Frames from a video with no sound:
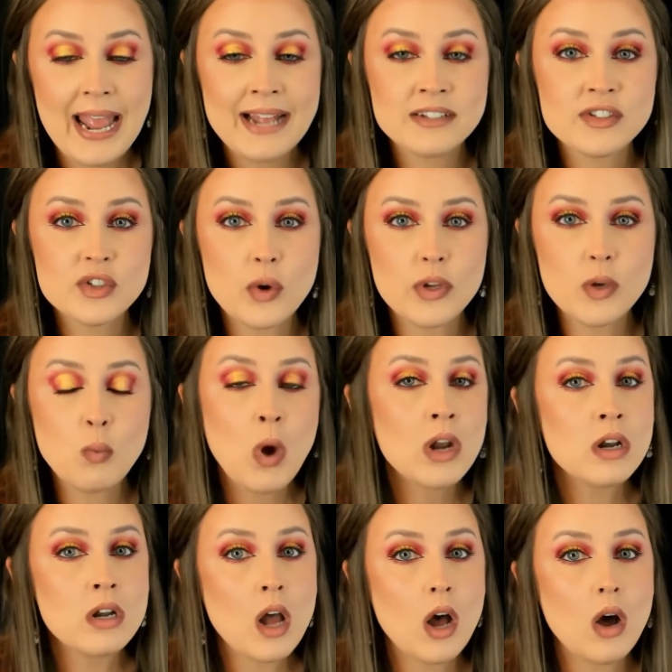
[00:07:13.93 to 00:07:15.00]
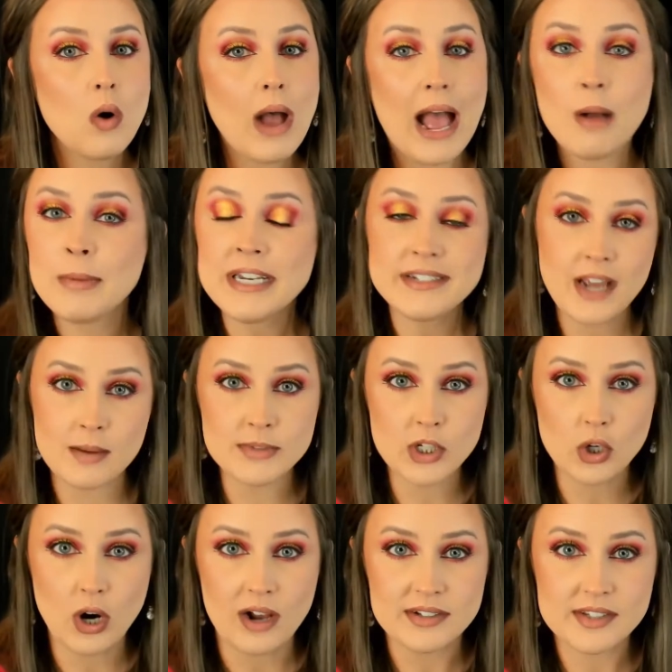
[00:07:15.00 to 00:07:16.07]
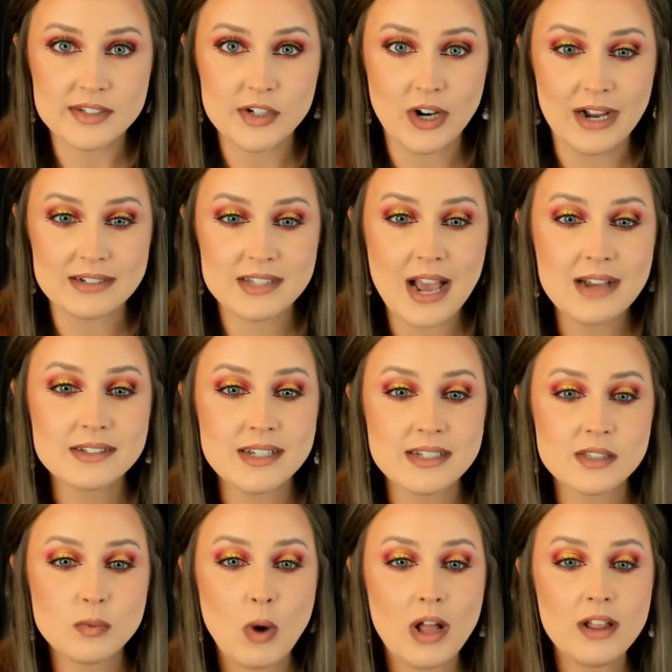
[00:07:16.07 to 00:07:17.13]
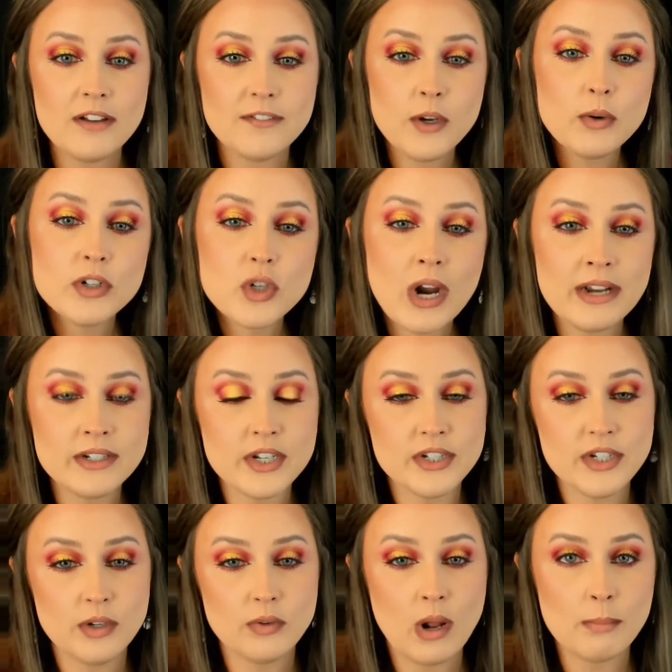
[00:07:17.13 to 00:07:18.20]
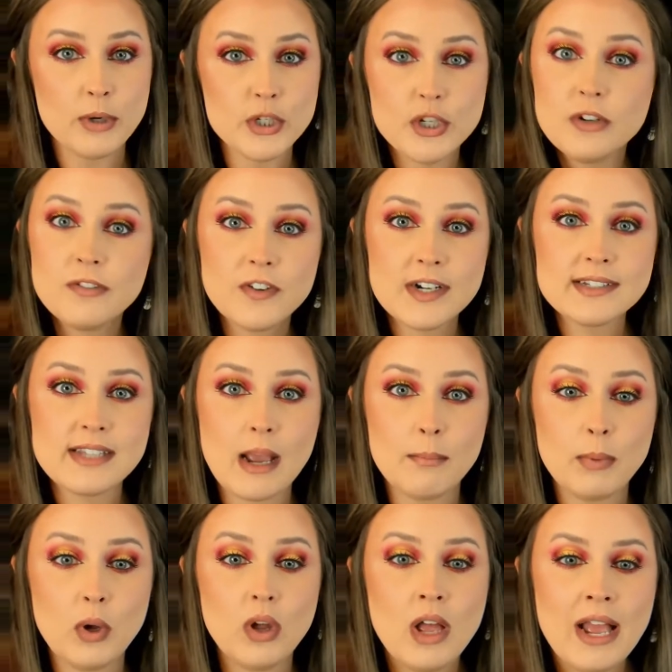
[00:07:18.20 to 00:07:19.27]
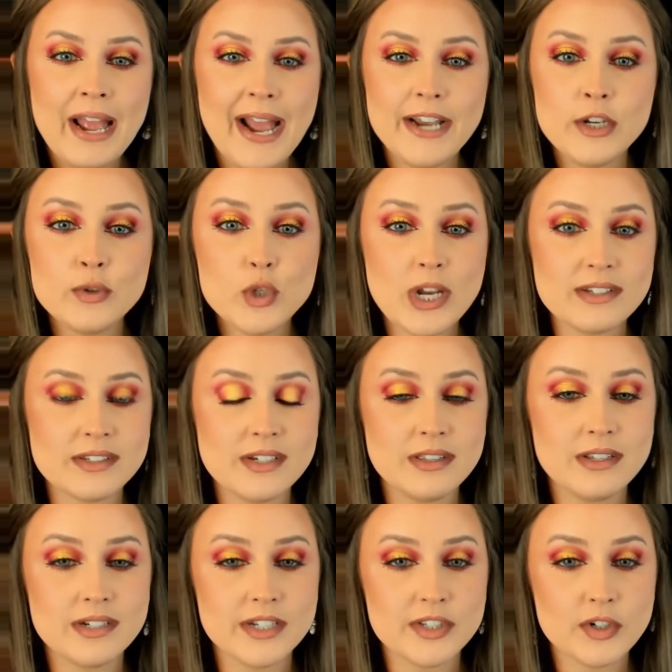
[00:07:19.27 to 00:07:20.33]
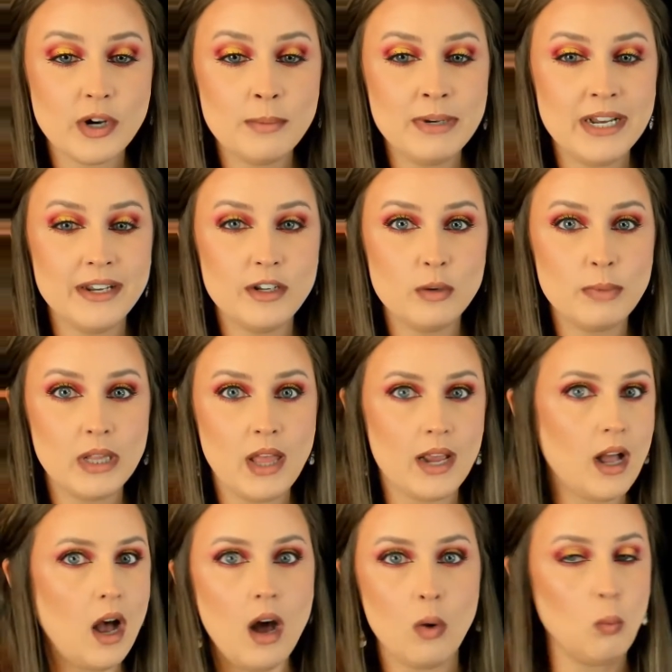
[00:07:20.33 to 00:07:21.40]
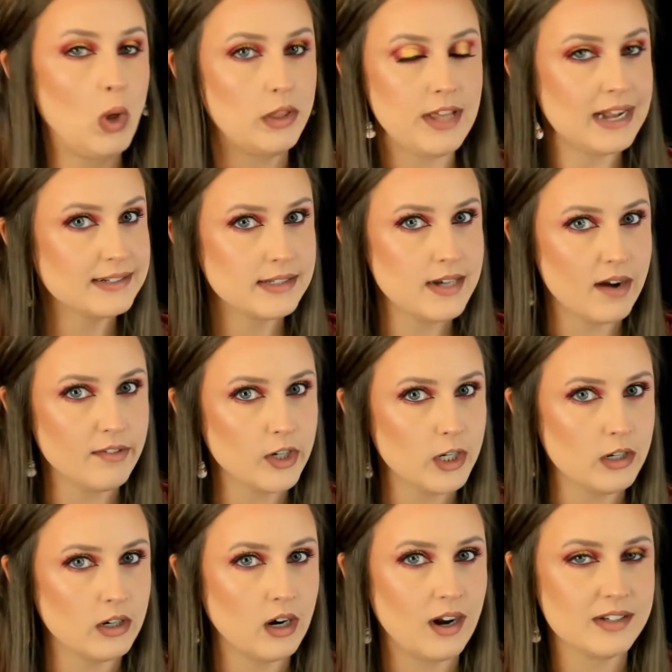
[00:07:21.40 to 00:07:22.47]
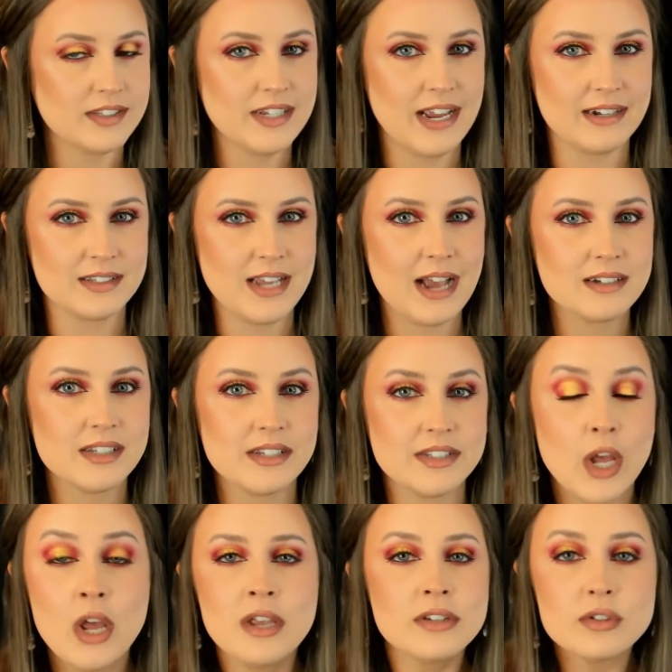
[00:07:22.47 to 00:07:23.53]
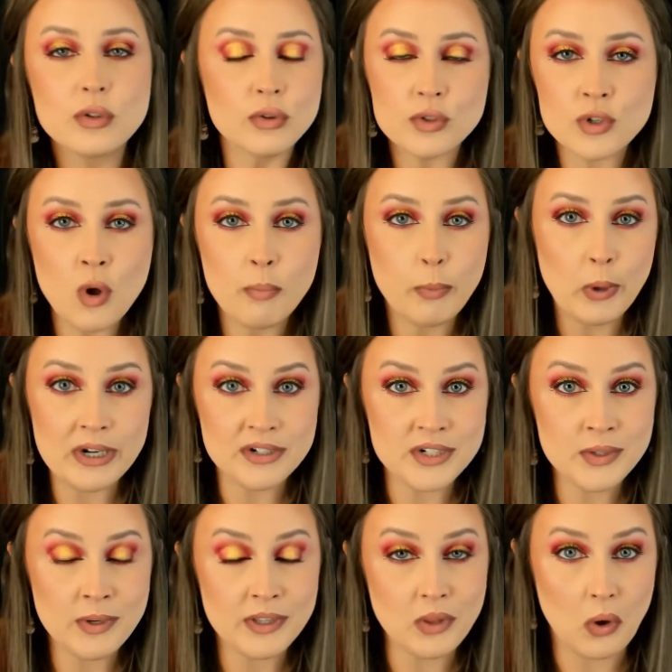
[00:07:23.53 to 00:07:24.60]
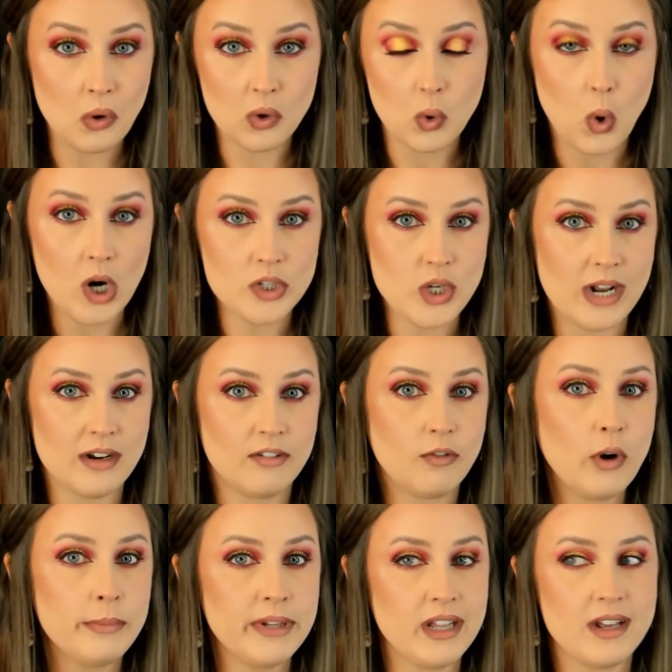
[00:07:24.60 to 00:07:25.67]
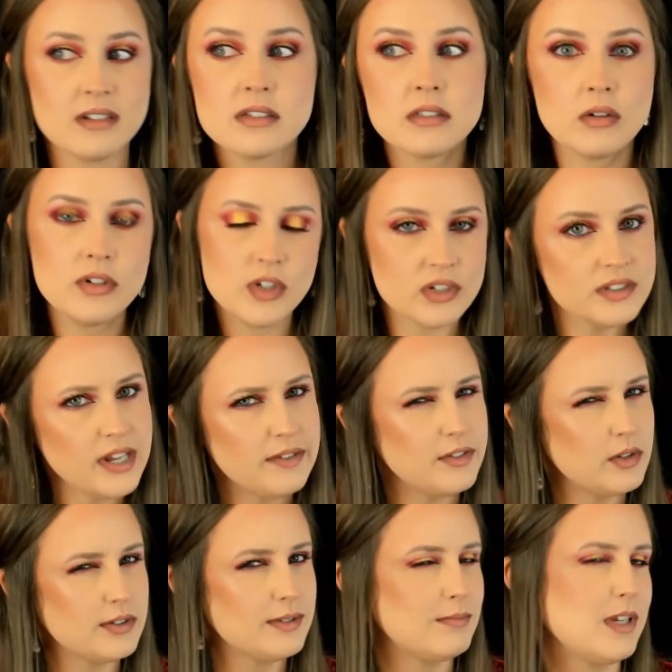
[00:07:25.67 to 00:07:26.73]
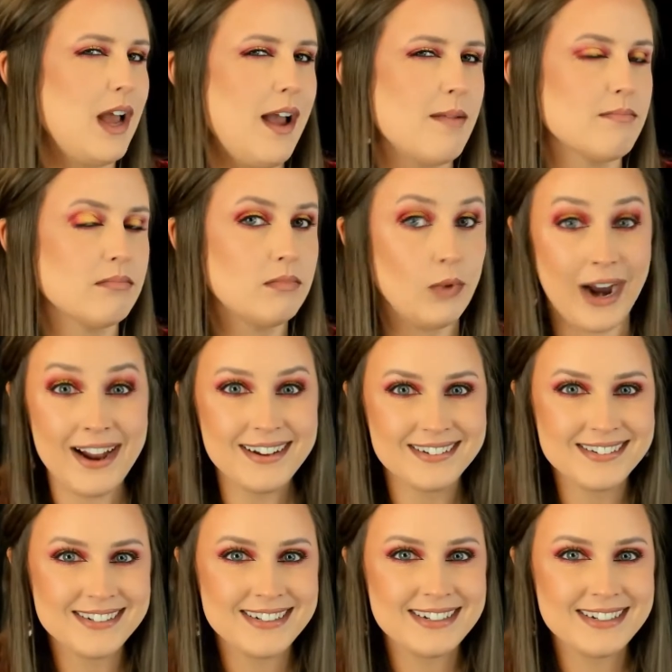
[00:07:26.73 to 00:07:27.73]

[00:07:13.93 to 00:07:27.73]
and so you want to know how many times it crosses your x-axis. Well, if you were trying to do number 2, for example, and you just did the discriminant, you'd be like, oh, well, that's never going to cross the x-axis, so there's no point in doing the whole quadratic formula, so it just saves you some time, right?